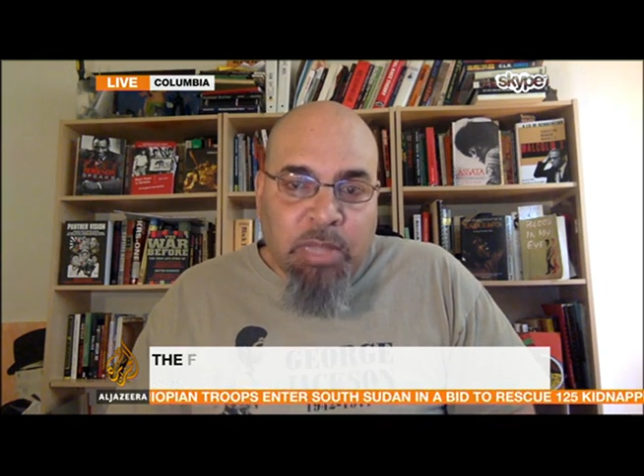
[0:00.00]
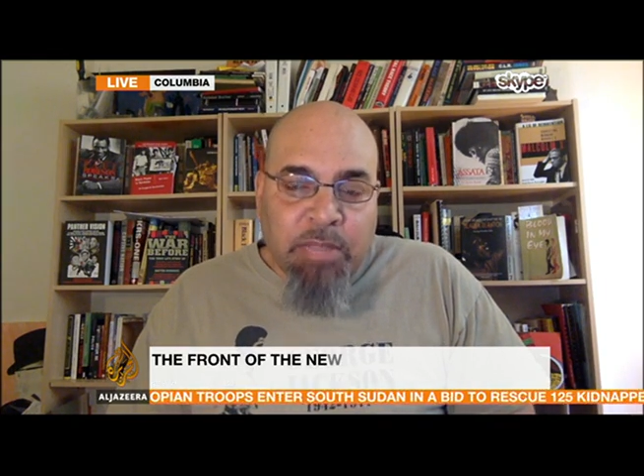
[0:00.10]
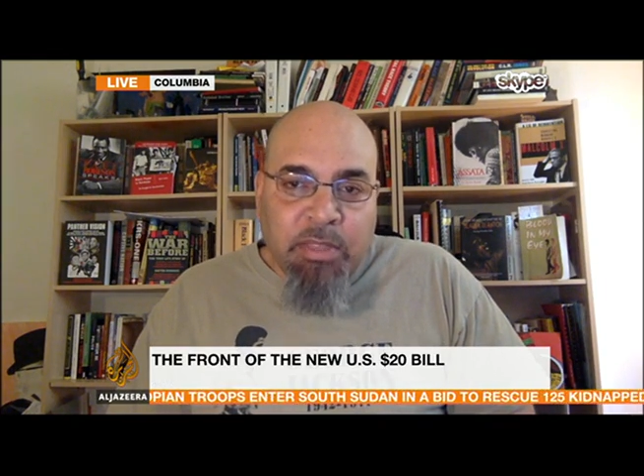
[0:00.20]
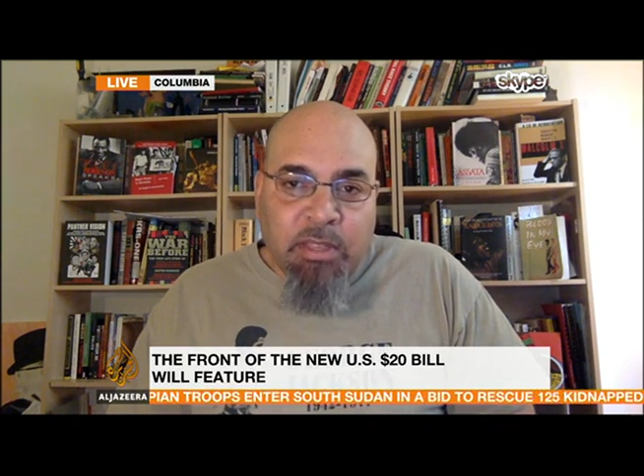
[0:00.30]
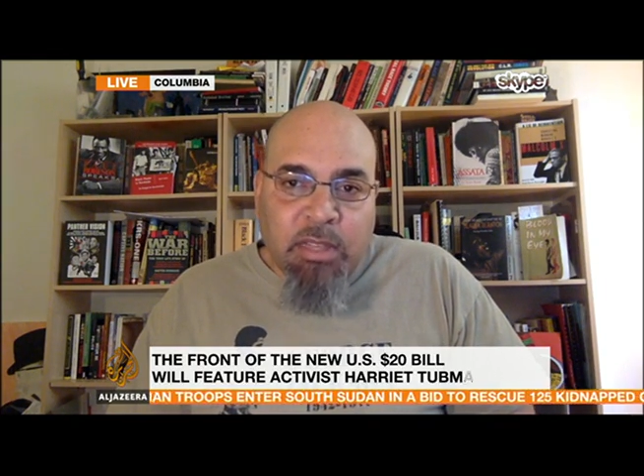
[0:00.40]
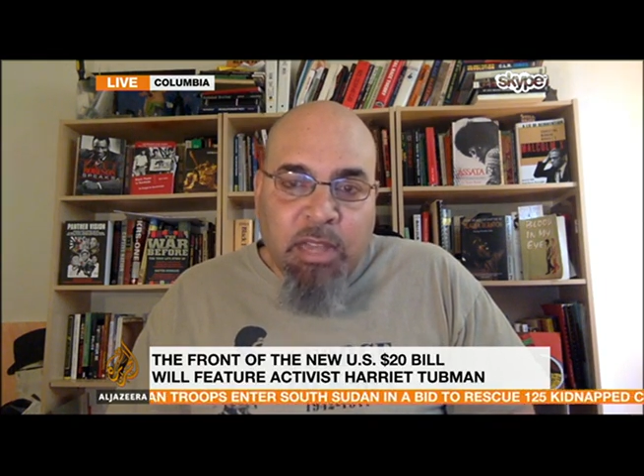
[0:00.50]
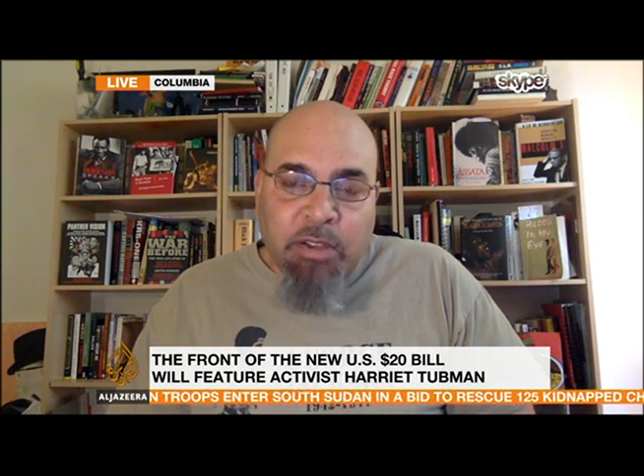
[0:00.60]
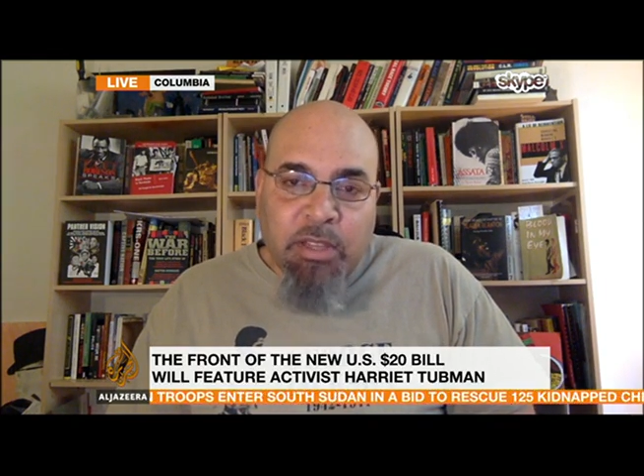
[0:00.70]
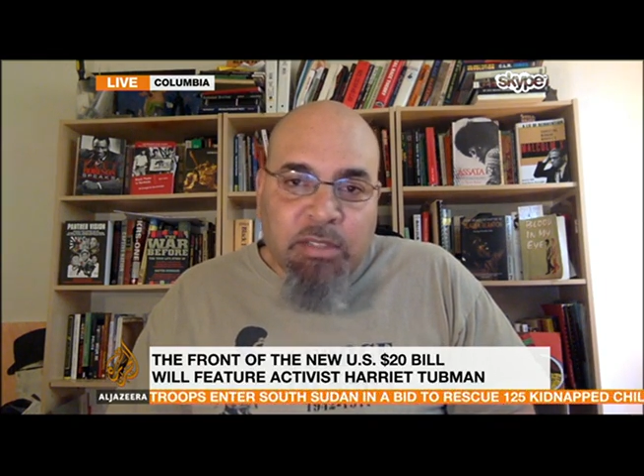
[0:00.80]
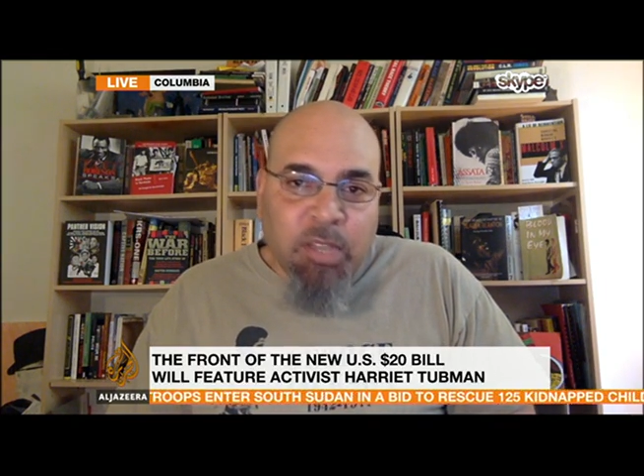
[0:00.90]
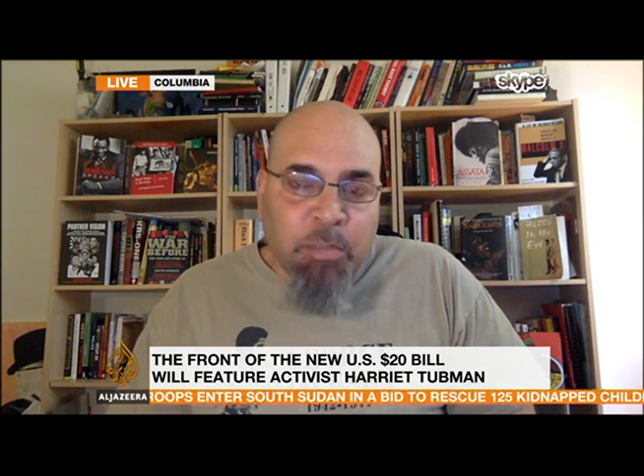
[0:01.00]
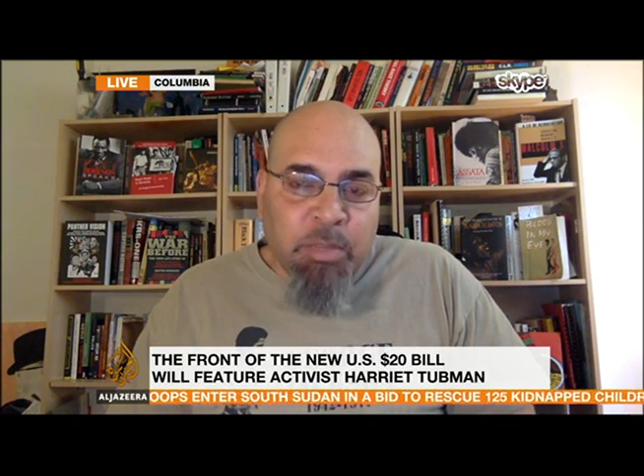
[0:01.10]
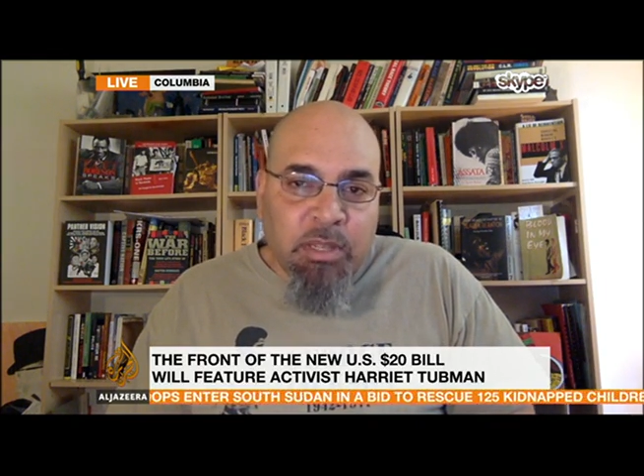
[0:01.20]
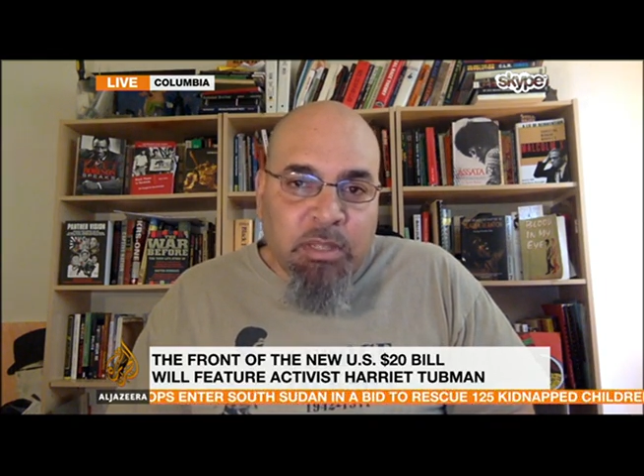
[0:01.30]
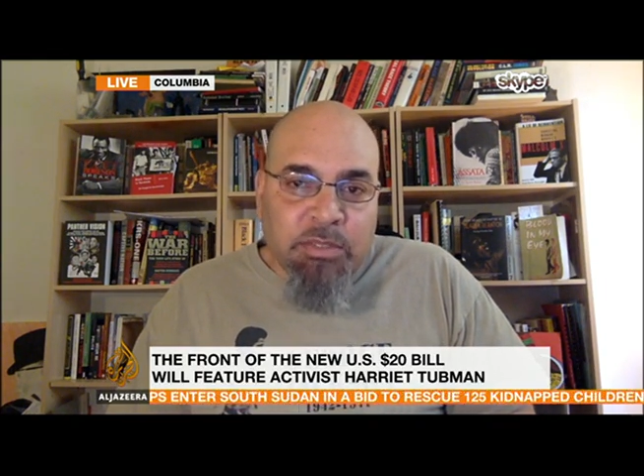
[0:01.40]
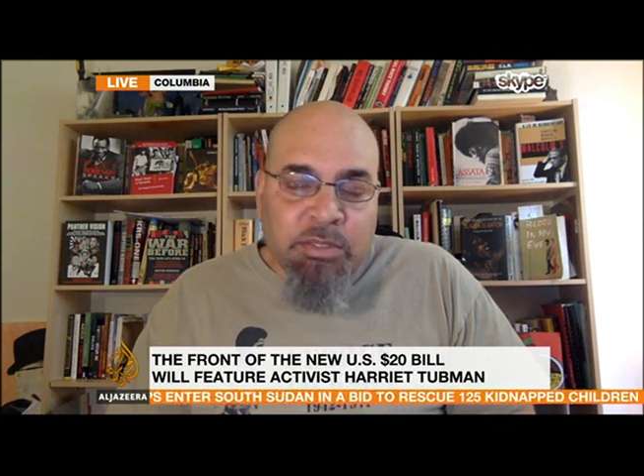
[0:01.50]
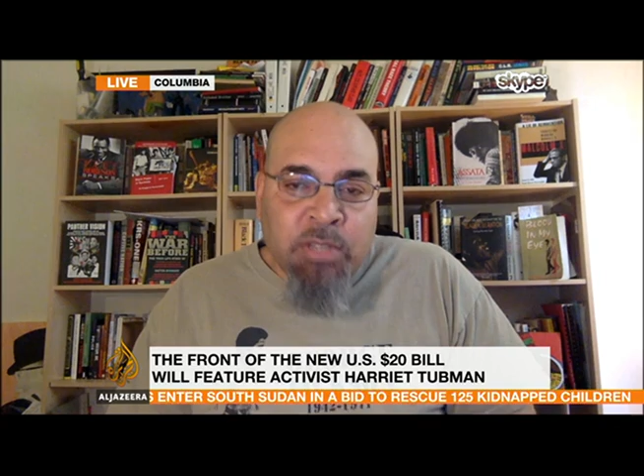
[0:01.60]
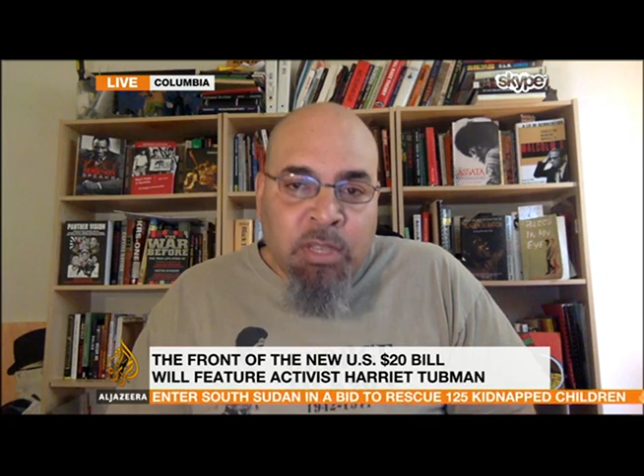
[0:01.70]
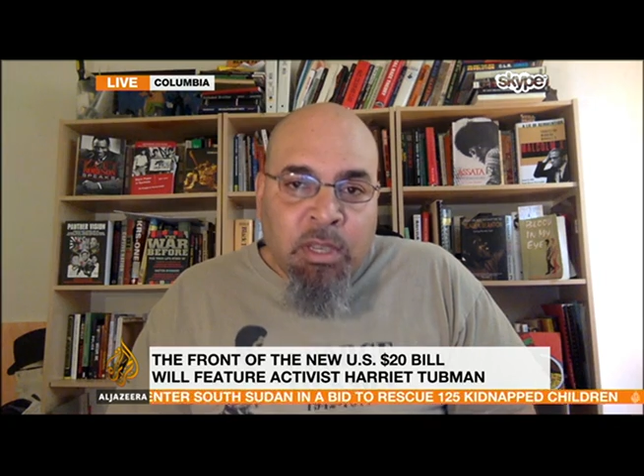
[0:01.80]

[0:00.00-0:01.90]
I think that Harriet Tubman is,